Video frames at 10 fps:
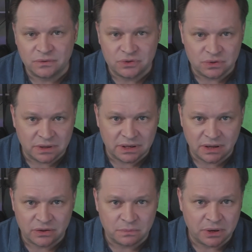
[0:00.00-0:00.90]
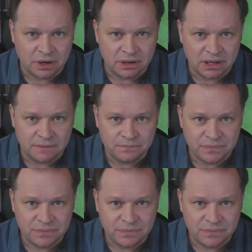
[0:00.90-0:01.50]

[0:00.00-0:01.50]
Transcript: to another party. That's